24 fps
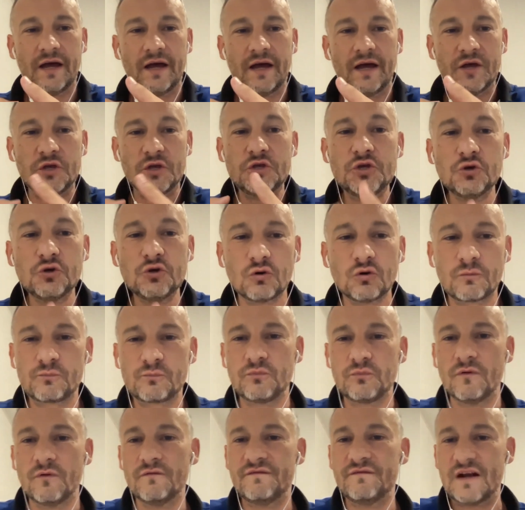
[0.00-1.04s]
your
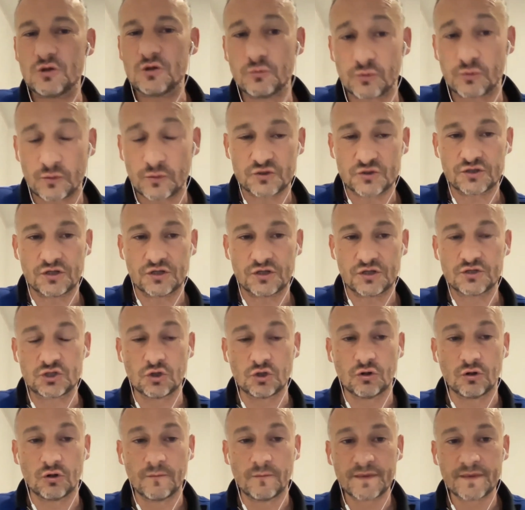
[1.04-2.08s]
value proposal.
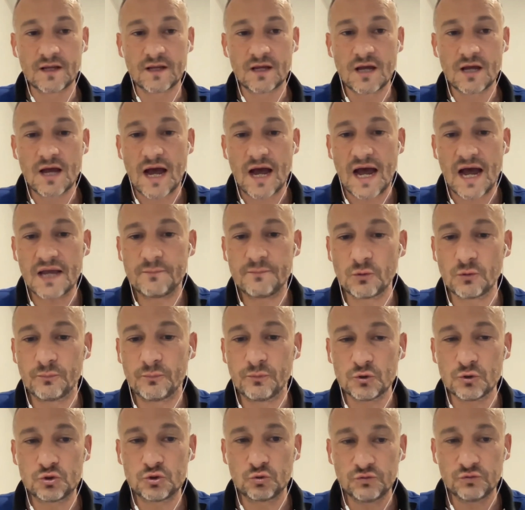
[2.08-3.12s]
So I
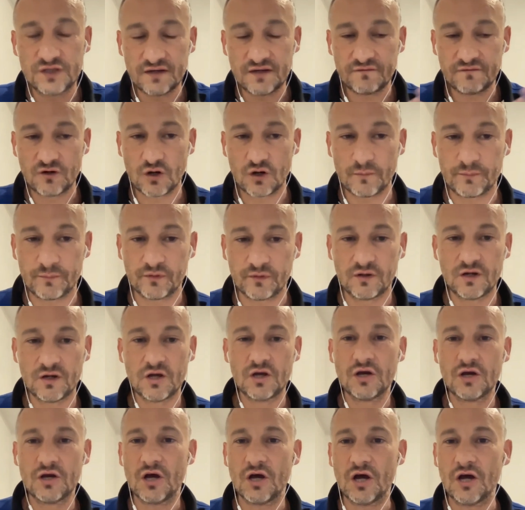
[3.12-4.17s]
propose to develop
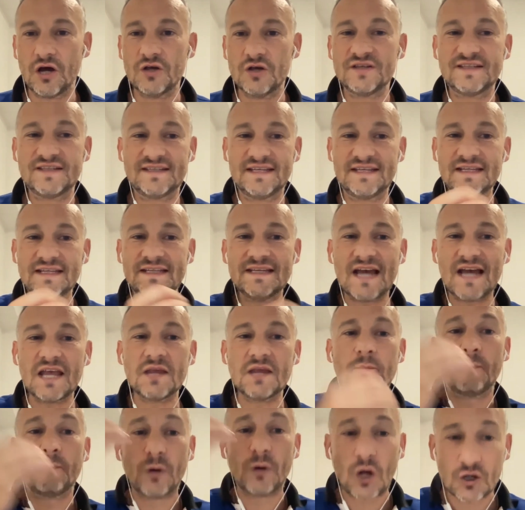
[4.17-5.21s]

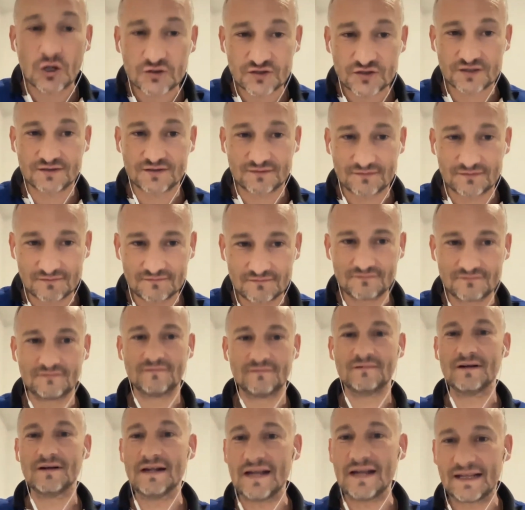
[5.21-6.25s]
CDI plus
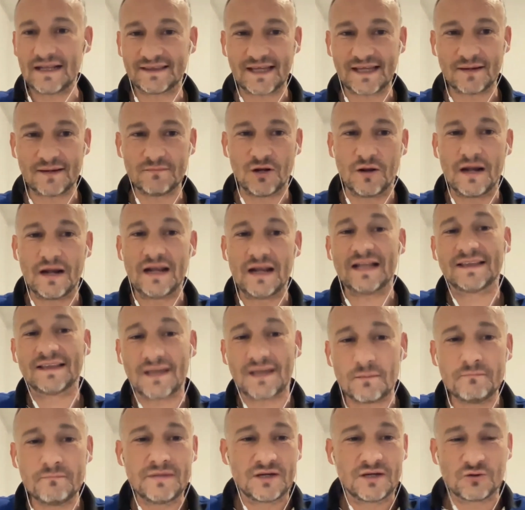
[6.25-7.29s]

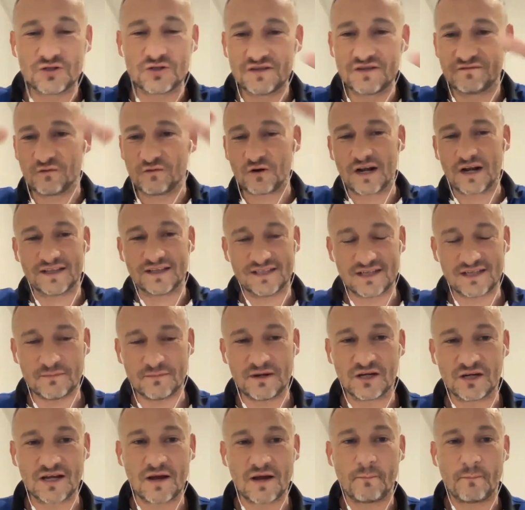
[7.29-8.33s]
LatAm because it's for Latin
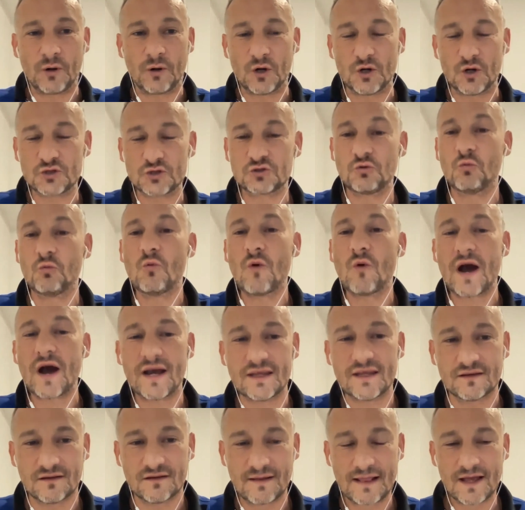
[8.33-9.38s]
America, plus
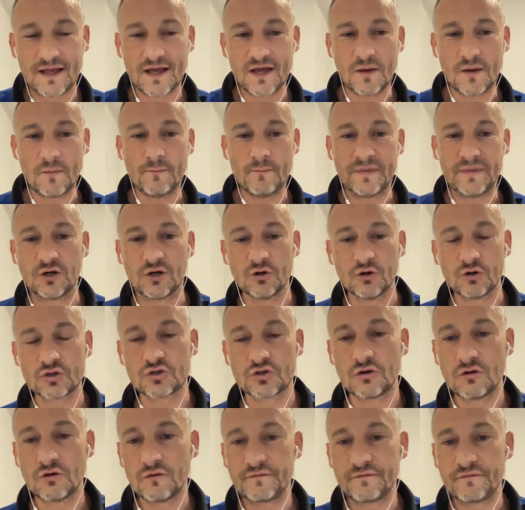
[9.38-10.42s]
why? Because
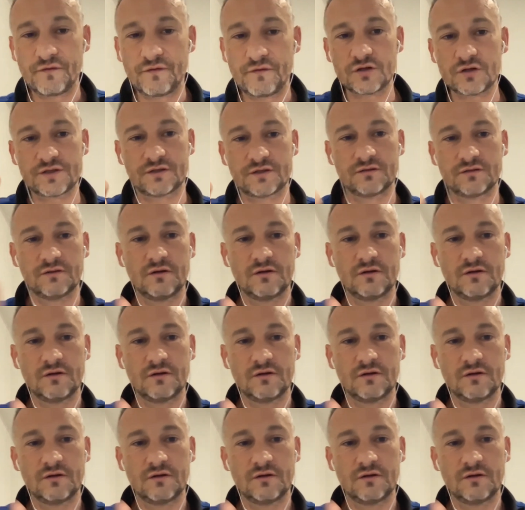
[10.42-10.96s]
first,